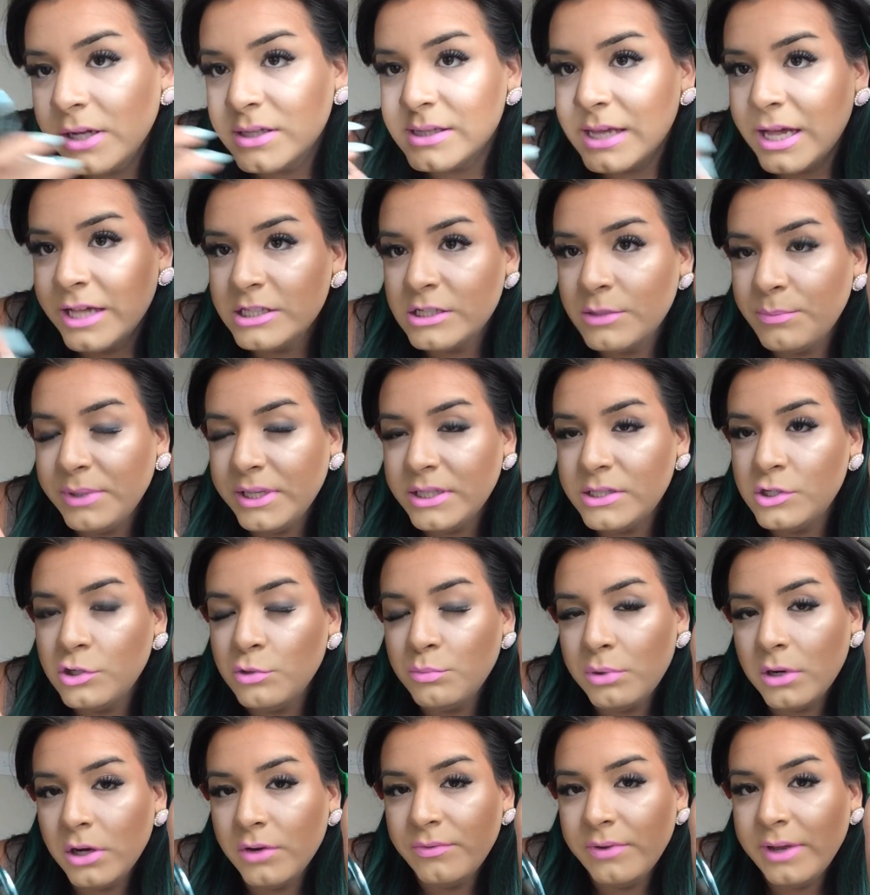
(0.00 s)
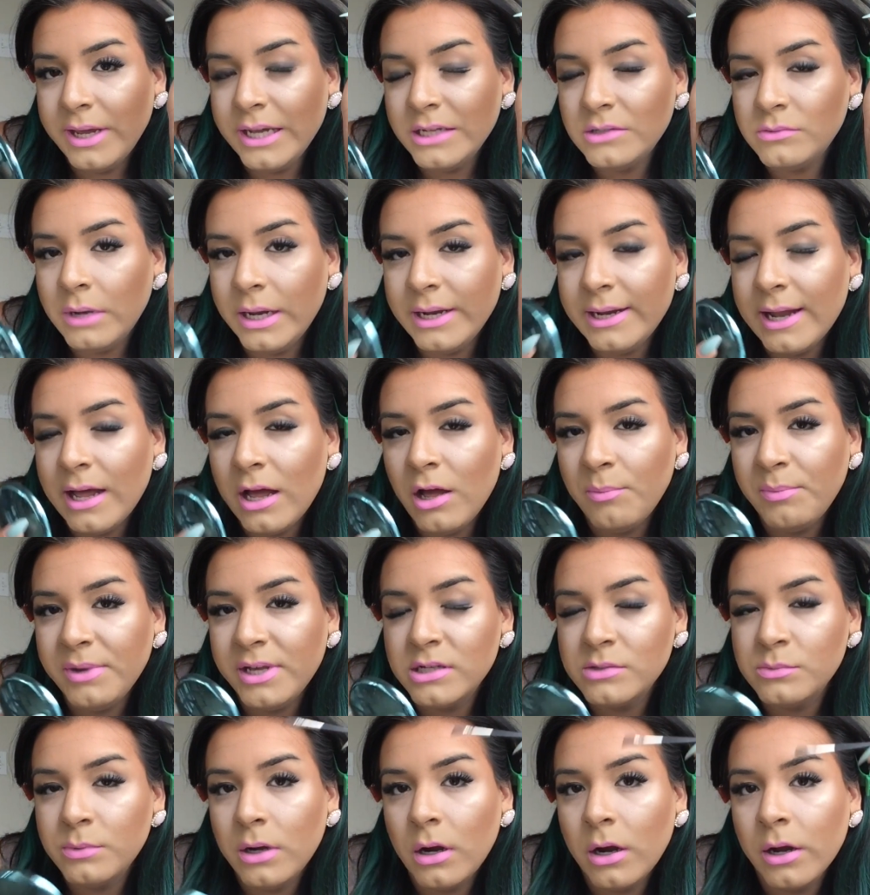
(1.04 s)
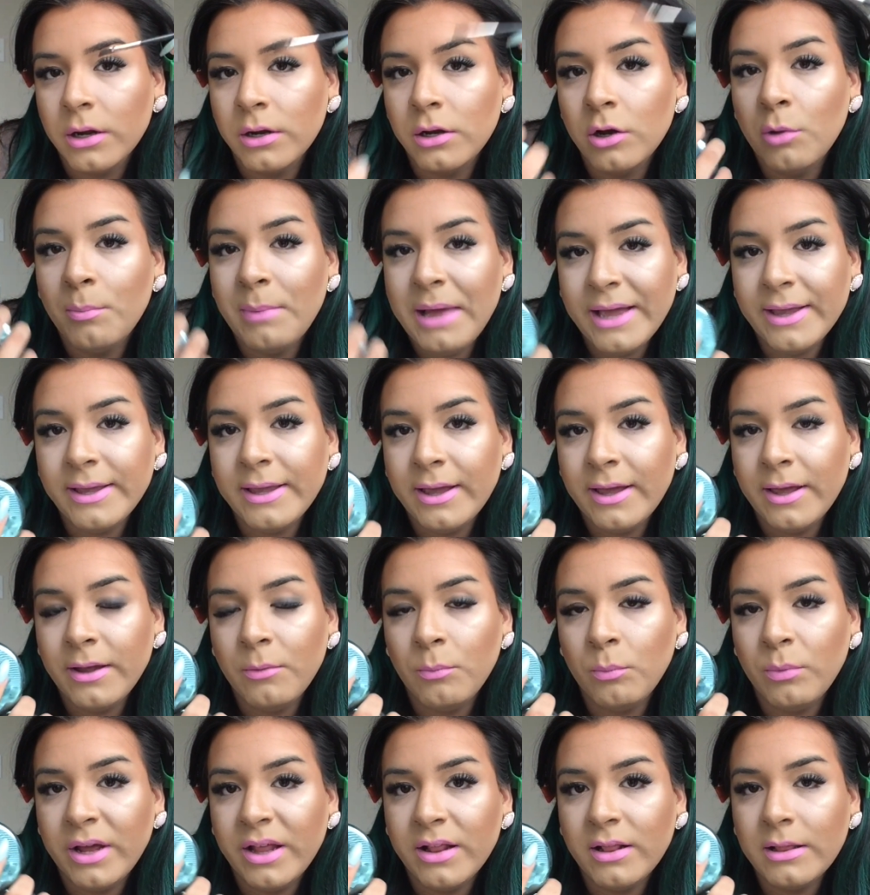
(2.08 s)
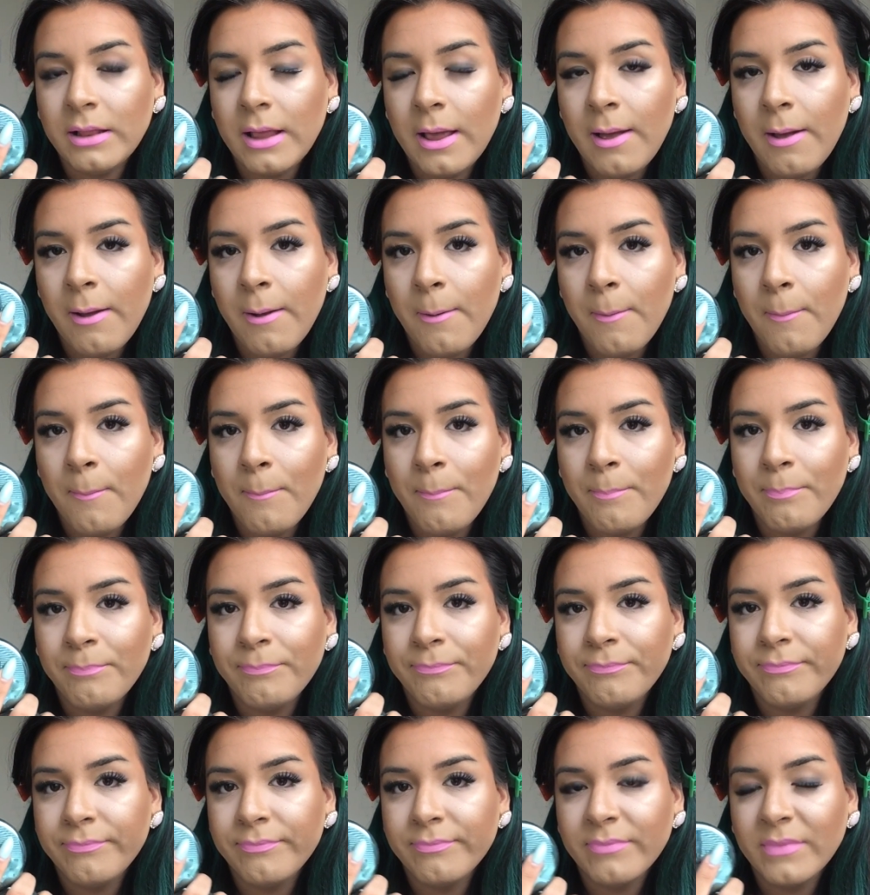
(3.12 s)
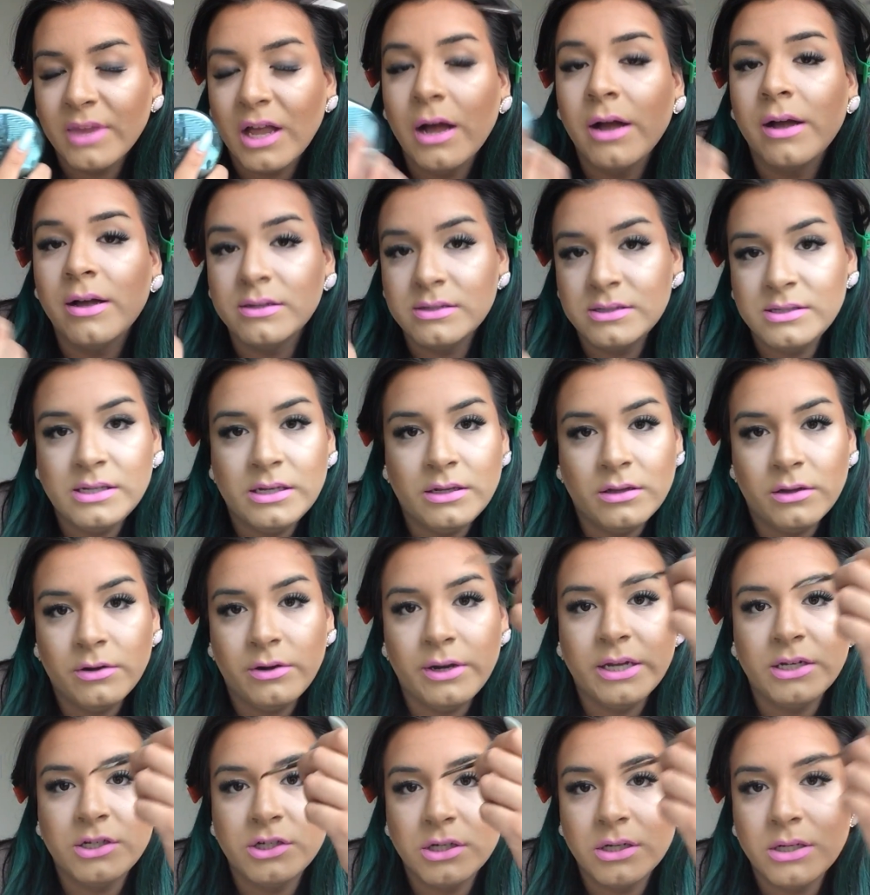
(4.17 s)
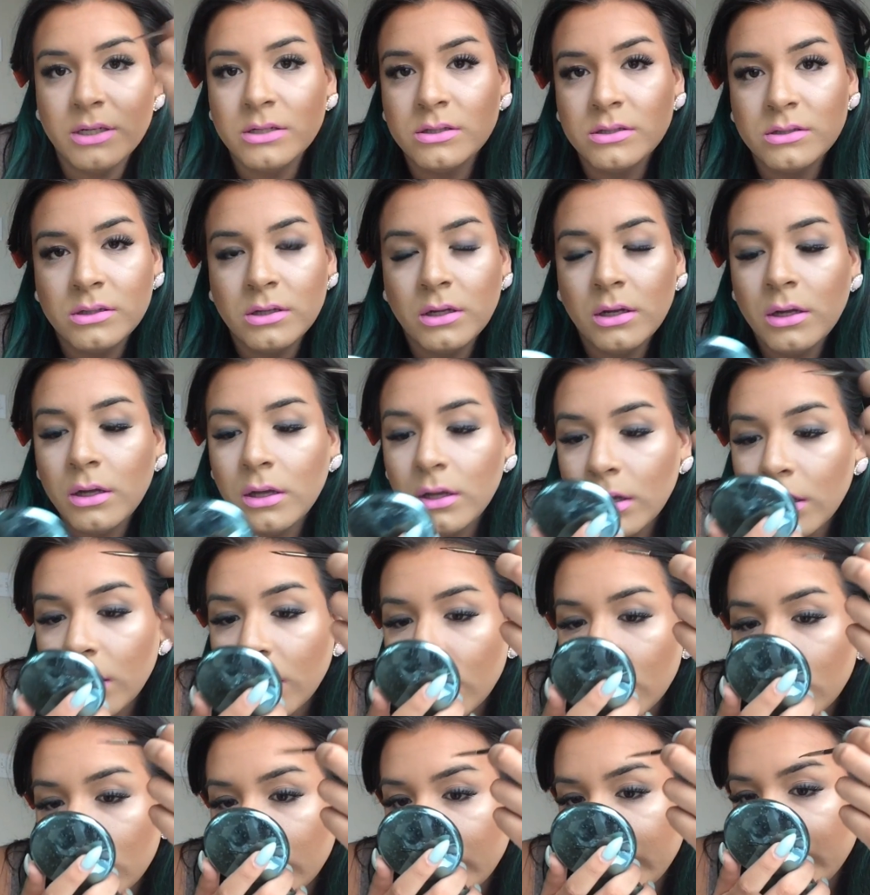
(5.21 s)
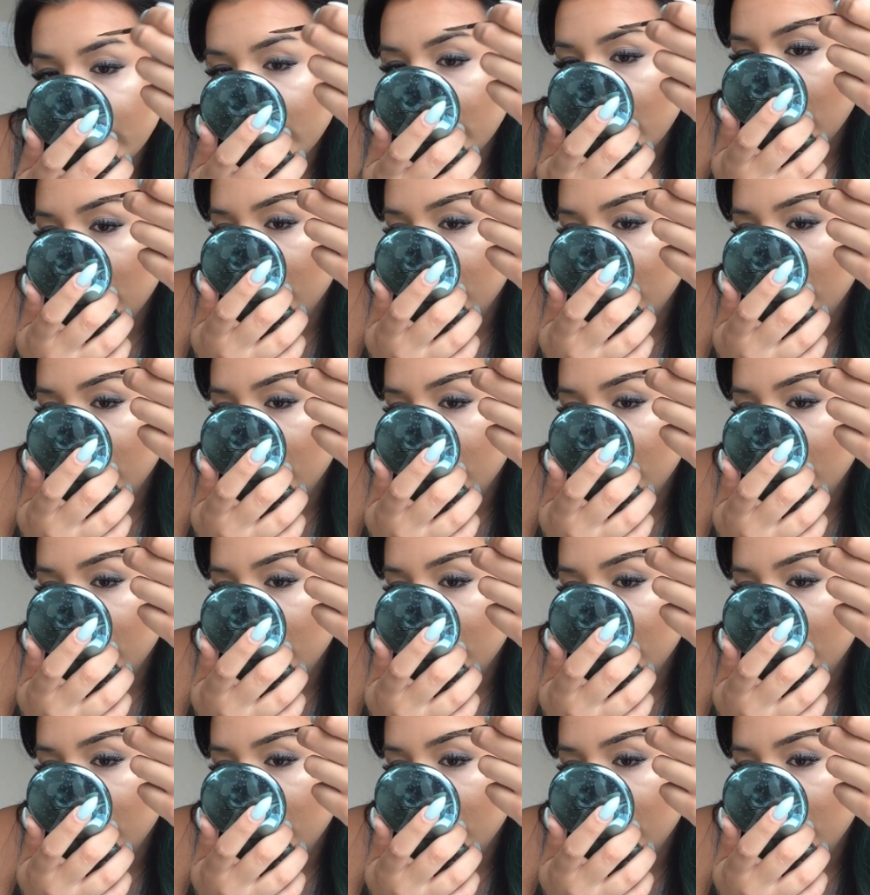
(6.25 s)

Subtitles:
It doesn't have to be too perfect right now because we are going to go back in with a concealer and just clean it